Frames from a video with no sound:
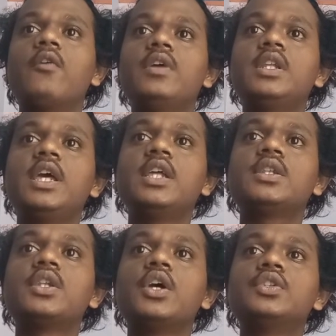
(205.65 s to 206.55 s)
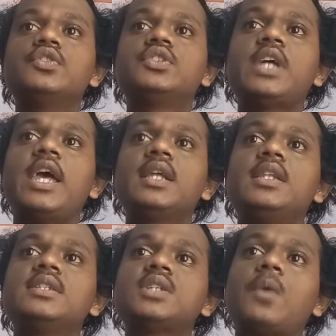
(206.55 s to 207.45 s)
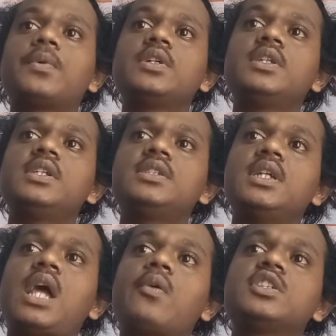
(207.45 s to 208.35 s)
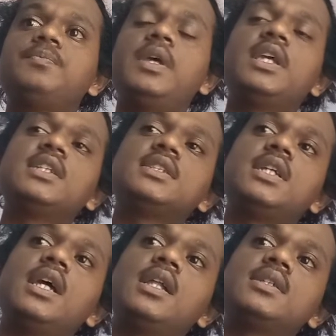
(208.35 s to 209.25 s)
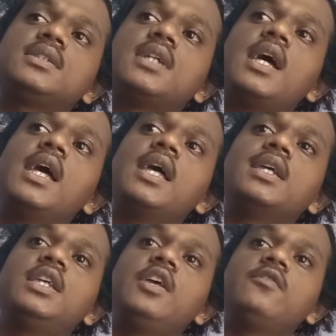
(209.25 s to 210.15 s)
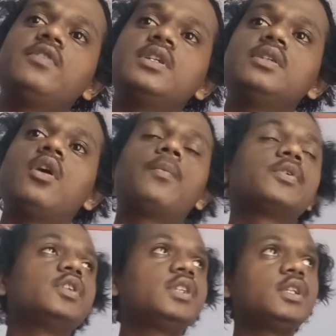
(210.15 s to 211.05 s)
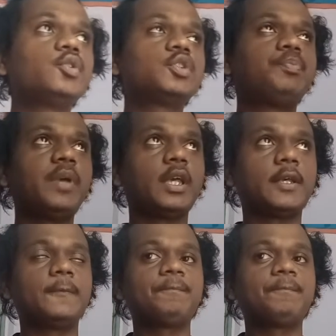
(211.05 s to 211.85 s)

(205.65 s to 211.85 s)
We need to take these opportunities in our speaking skills, given the opportunity to speak.